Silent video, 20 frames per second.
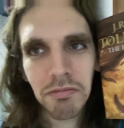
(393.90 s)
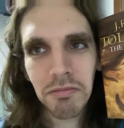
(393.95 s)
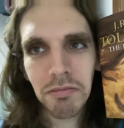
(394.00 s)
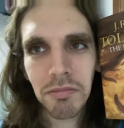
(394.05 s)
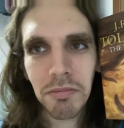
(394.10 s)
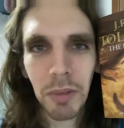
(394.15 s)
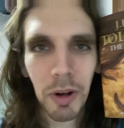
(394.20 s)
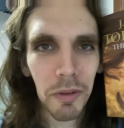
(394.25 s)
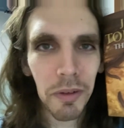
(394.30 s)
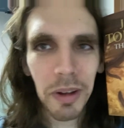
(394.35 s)

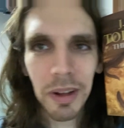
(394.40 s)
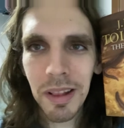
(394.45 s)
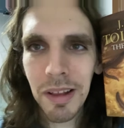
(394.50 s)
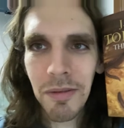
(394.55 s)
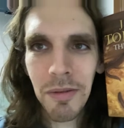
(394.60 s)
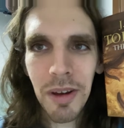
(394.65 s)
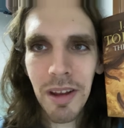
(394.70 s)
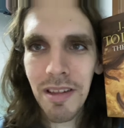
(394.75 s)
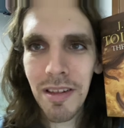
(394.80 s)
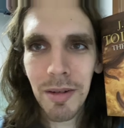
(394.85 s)
perfectly
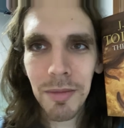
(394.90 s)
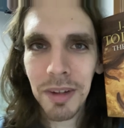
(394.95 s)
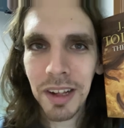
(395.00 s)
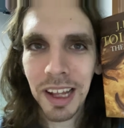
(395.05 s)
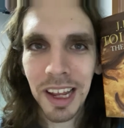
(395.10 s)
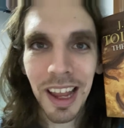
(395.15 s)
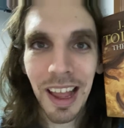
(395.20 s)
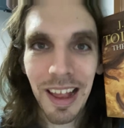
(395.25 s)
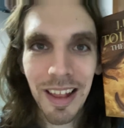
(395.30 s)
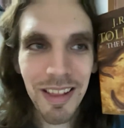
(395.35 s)
reasonable, I
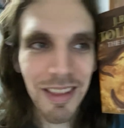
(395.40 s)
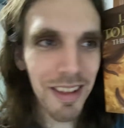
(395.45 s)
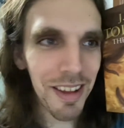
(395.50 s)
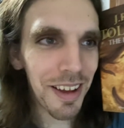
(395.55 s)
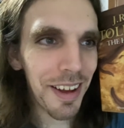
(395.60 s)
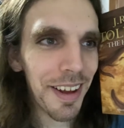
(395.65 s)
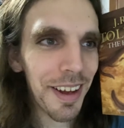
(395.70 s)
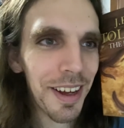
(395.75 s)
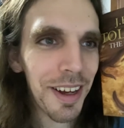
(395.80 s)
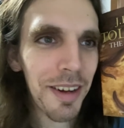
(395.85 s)
guess.
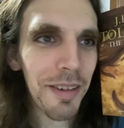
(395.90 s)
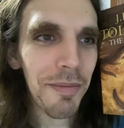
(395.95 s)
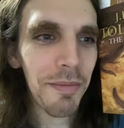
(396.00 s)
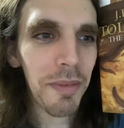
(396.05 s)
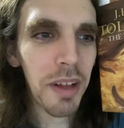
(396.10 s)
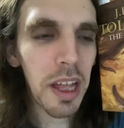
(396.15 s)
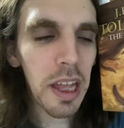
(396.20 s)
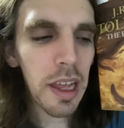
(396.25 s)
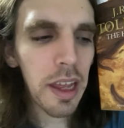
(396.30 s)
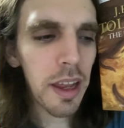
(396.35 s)

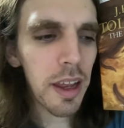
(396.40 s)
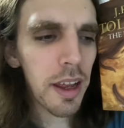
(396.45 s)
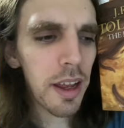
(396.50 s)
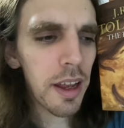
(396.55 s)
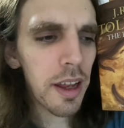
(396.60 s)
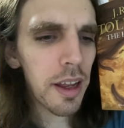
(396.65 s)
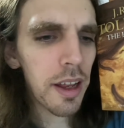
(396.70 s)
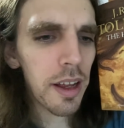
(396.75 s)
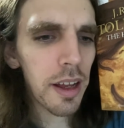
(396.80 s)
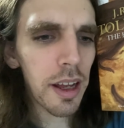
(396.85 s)

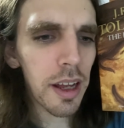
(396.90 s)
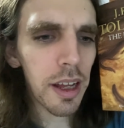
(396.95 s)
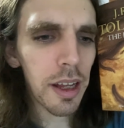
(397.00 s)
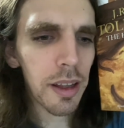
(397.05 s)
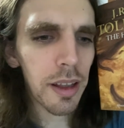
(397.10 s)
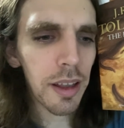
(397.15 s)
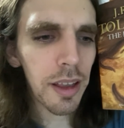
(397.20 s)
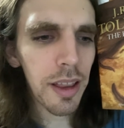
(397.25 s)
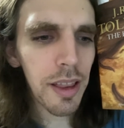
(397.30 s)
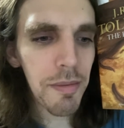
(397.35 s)

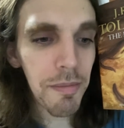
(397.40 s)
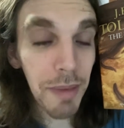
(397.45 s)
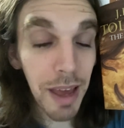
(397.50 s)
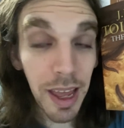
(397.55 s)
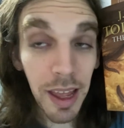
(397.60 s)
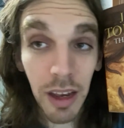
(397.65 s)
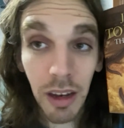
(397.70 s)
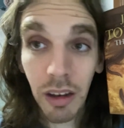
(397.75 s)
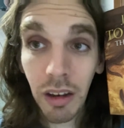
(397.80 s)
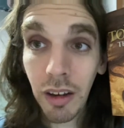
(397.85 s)
The
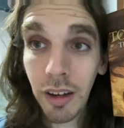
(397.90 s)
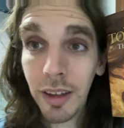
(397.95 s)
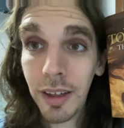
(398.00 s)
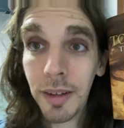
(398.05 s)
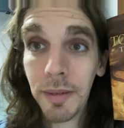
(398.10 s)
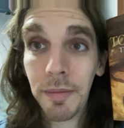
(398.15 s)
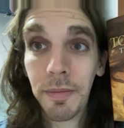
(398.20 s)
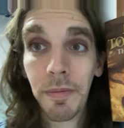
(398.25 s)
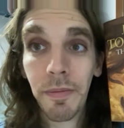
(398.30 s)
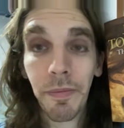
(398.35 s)
men
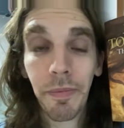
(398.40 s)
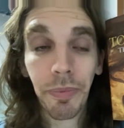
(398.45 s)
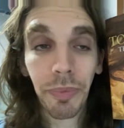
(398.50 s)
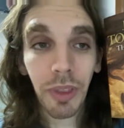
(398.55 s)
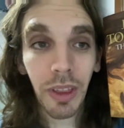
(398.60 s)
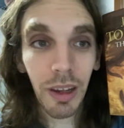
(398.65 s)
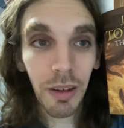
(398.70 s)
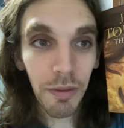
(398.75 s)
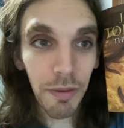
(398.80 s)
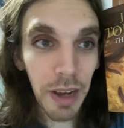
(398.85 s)

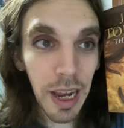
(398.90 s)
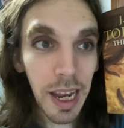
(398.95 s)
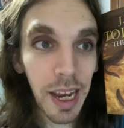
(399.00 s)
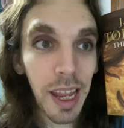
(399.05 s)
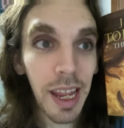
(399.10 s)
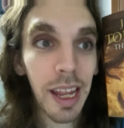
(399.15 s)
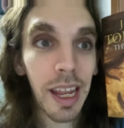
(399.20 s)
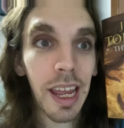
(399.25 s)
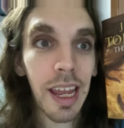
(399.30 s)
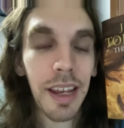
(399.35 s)

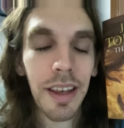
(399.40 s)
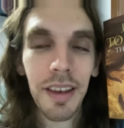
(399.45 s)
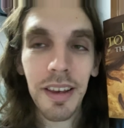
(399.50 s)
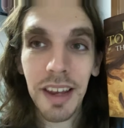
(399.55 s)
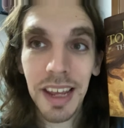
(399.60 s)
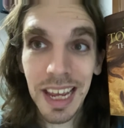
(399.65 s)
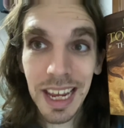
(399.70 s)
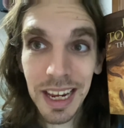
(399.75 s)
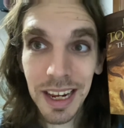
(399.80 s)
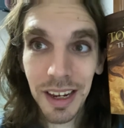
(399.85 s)
fighting, and
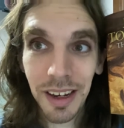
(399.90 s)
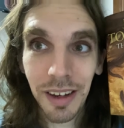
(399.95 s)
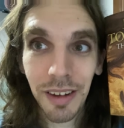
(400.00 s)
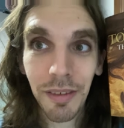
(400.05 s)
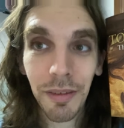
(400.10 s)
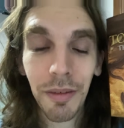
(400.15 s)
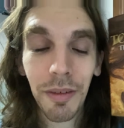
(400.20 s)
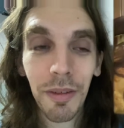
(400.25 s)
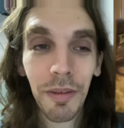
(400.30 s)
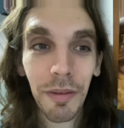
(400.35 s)
Dane
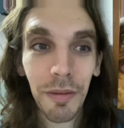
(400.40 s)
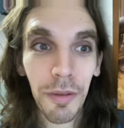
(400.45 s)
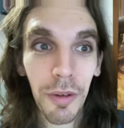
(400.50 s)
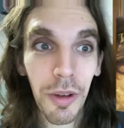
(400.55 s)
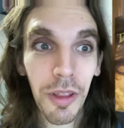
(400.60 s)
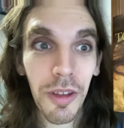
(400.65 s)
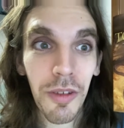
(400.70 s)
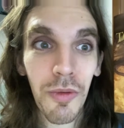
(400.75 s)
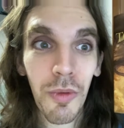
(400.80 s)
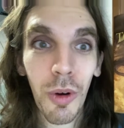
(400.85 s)
for
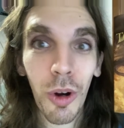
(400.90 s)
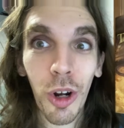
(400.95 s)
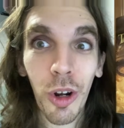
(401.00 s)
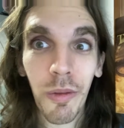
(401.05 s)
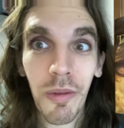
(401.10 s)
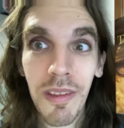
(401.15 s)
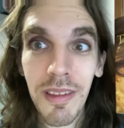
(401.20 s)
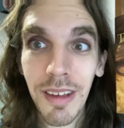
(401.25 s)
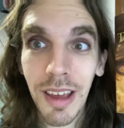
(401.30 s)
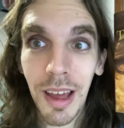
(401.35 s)
the
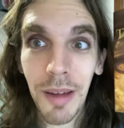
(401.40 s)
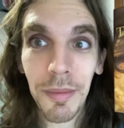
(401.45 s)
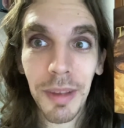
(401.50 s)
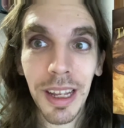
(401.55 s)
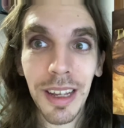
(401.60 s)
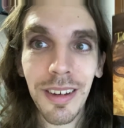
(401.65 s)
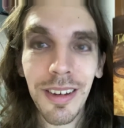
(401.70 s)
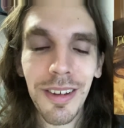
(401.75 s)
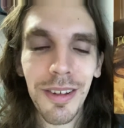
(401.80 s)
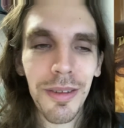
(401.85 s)
dwarves
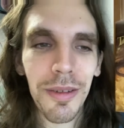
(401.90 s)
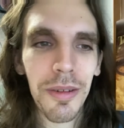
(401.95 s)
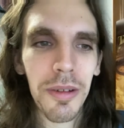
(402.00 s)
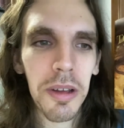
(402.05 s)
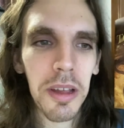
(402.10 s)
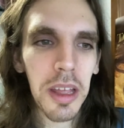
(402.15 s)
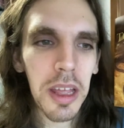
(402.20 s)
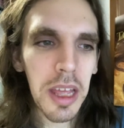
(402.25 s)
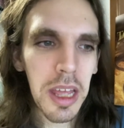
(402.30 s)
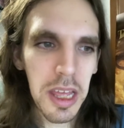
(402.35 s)
coming to
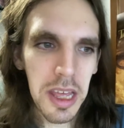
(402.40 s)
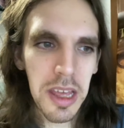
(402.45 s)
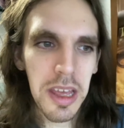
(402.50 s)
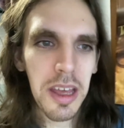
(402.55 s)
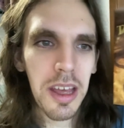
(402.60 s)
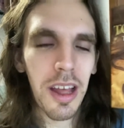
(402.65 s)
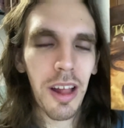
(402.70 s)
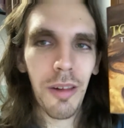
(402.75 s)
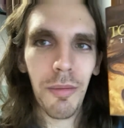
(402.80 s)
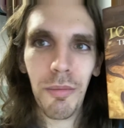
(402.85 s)

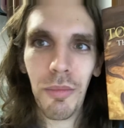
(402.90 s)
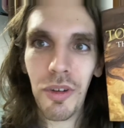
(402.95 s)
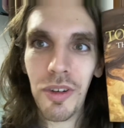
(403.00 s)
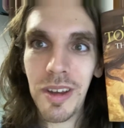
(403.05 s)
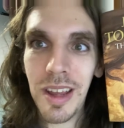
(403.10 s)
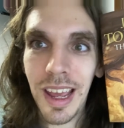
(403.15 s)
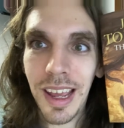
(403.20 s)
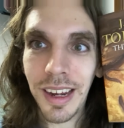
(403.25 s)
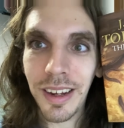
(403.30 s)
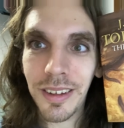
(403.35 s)
help
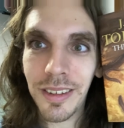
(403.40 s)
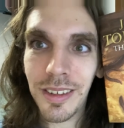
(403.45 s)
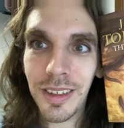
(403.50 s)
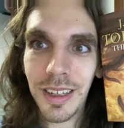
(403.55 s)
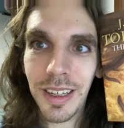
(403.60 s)
protect